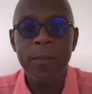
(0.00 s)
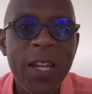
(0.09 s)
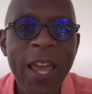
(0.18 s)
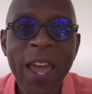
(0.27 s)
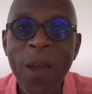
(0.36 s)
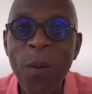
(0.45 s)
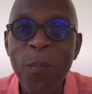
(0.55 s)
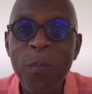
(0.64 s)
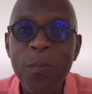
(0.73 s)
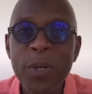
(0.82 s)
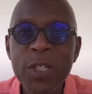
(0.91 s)
Now,
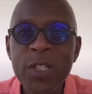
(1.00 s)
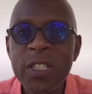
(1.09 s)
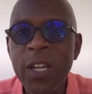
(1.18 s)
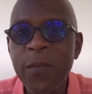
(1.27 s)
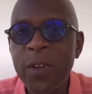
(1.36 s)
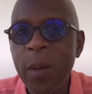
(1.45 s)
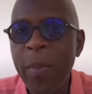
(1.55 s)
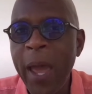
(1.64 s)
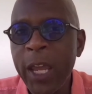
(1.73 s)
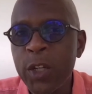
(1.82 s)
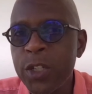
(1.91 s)
put yourself in a
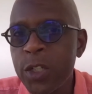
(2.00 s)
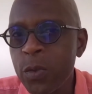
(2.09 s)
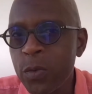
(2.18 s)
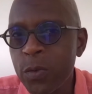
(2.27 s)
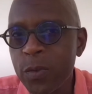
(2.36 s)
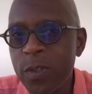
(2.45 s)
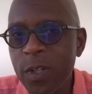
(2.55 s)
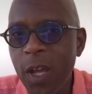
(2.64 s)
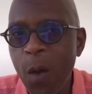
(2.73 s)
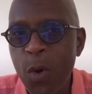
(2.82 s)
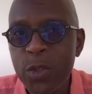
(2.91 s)
buyer's shoes.
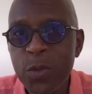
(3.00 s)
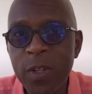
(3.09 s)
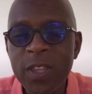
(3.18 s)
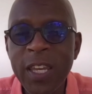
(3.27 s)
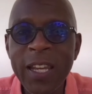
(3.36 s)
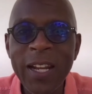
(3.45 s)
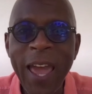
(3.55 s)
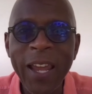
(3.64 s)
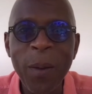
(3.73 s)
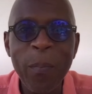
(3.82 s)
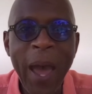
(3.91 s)
I want you to think
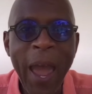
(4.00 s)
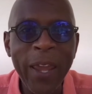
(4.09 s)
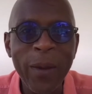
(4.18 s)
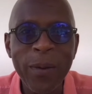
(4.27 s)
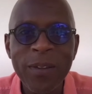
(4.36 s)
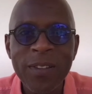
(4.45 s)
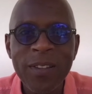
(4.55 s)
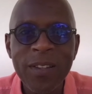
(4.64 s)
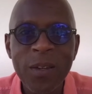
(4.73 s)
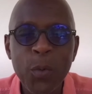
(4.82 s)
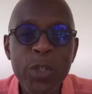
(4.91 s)
like a buyer.
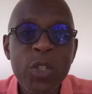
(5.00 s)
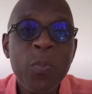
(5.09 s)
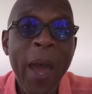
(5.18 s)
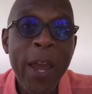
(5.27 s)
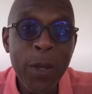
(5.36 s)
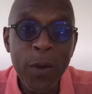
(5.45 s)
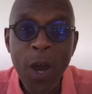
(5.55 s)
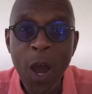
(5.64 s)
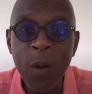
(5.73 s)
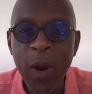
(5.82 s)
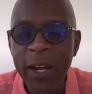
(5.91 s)
Would you buy your
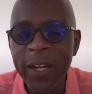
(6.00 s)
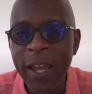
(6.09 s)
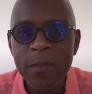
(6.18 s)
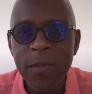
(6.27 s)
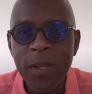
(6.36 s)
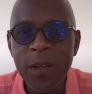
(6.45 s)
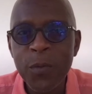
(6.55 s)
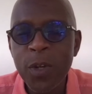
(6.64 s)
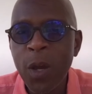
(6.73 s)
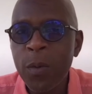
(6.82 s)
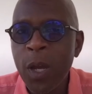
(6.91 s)
car right now? If
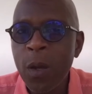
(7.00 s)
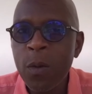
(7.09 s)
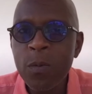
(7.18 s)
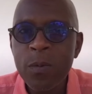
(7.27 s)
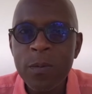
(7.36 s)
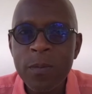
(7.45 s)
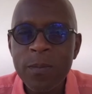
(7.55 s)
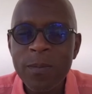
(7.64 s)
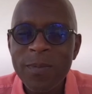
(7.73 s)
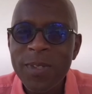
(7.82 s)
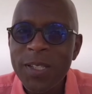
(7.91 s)
you don't know,
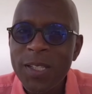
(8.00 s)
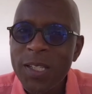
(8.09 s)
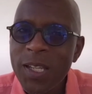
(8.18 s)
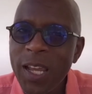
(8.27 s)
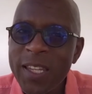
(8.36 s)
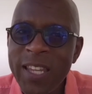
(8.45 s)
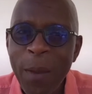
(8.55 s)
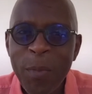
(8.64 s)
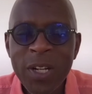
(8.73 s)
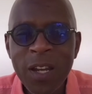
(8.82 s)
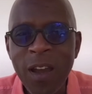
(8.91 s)

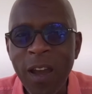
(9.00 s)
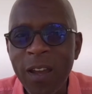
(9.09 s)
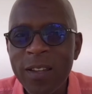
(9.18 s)
examine the car.